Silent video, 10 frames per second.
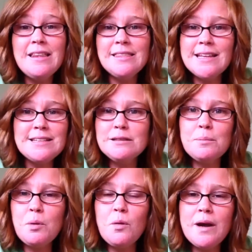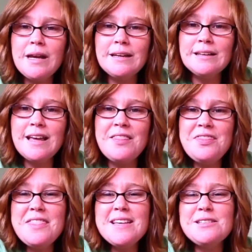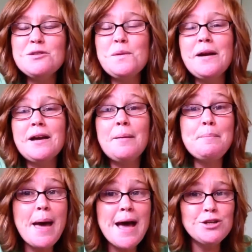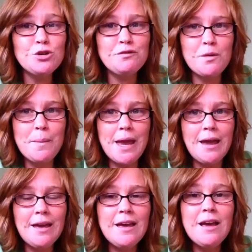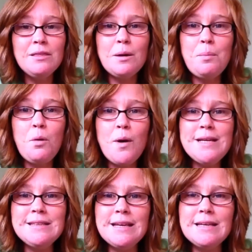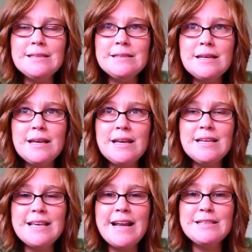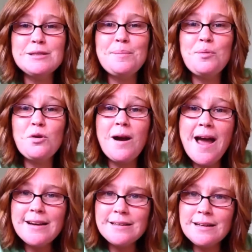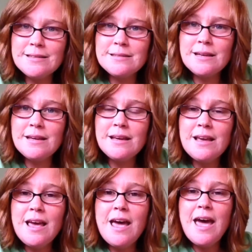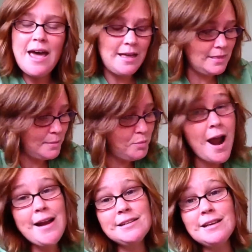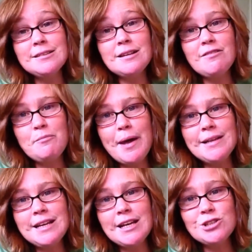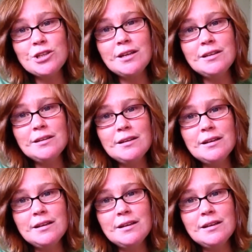That's not the point. And this is where it got magical for me. The point is that it's a practice. And the practice of meditation